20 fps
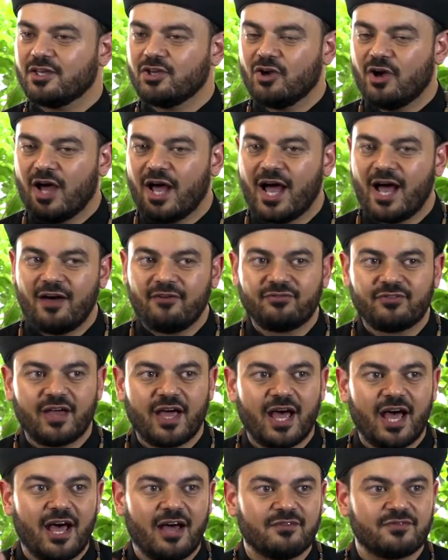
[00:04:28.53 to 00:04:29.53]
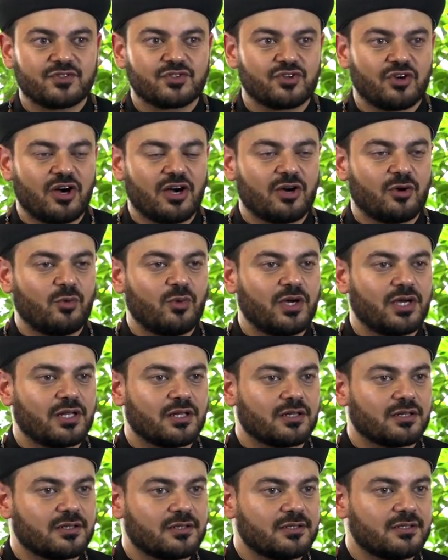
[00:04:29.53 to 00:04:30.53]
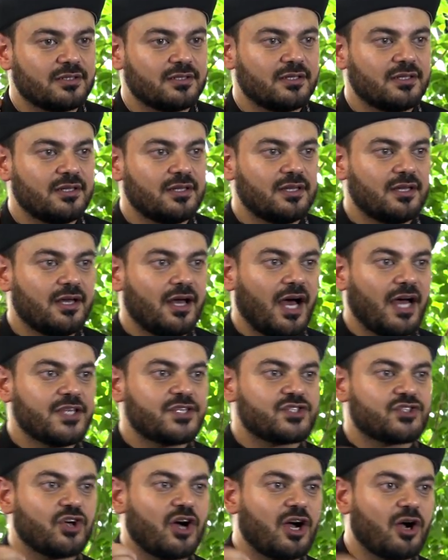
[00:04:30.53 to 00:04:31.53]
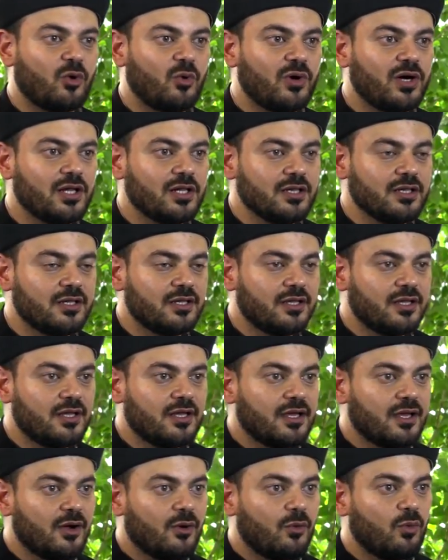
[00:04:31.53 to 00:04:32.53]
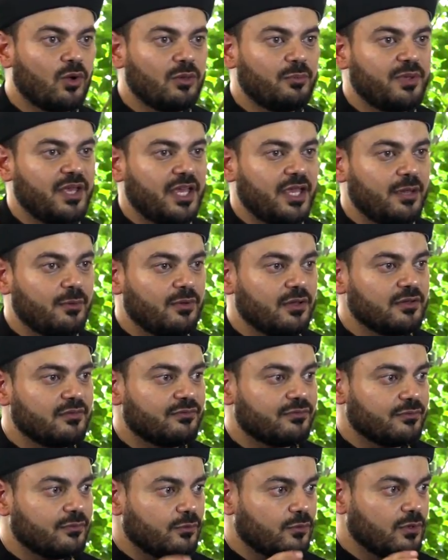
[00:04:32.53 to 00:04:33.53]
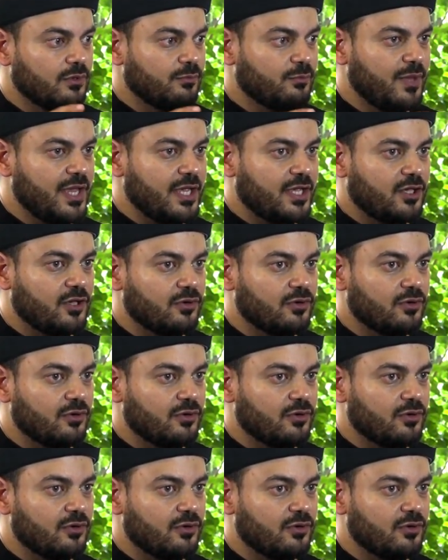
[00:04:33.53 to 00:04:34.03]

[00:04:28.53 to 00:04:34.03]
You have to have strong will. A strong will will make